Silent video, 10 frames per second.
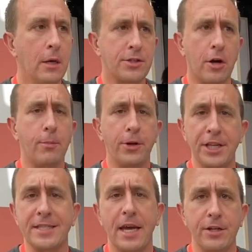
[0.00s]
started
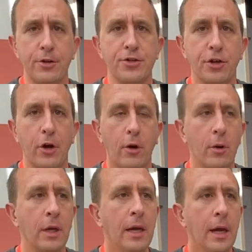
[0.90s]
building 10 years
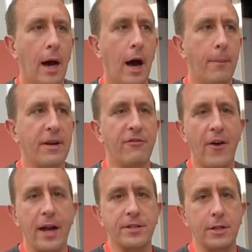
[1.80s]
ago. Um, and in
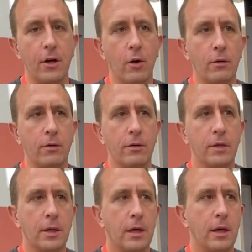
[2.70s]
fact, you know,
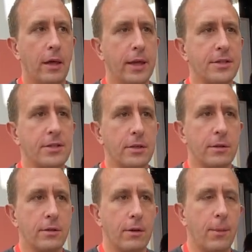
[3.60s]
I think it's
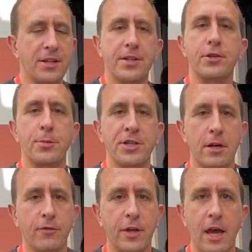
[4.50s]
about
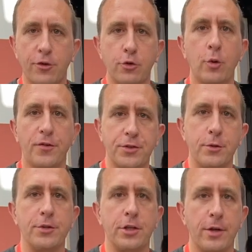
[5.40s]
60% of K through 12
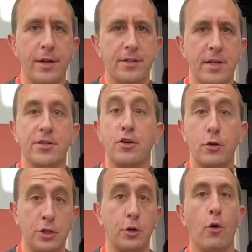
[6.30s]
students in the United States are
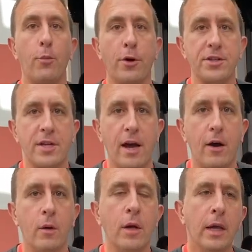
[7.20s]
using Chromebooks
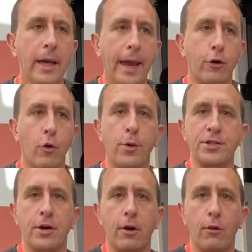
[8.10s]
now. And
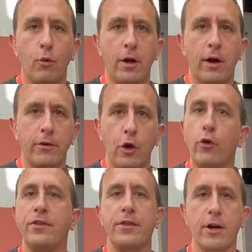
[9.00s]
Chromebooks are, are the
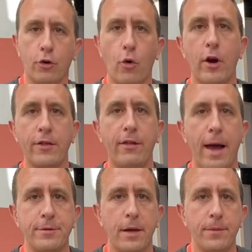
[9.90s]
only thing that are growing in the
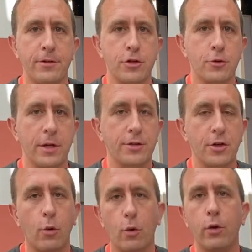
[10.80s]
laptop industry.
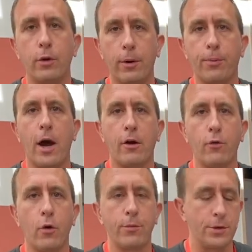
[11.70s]
So we're really, really proud
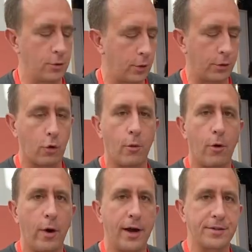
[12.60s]
of what we've been doing with Chrome
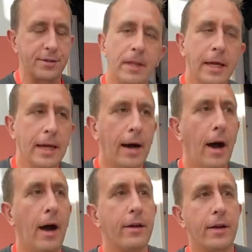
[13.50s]
OS.
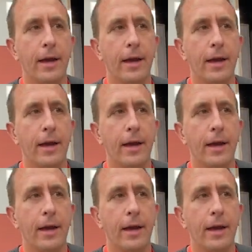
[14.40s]
Uh,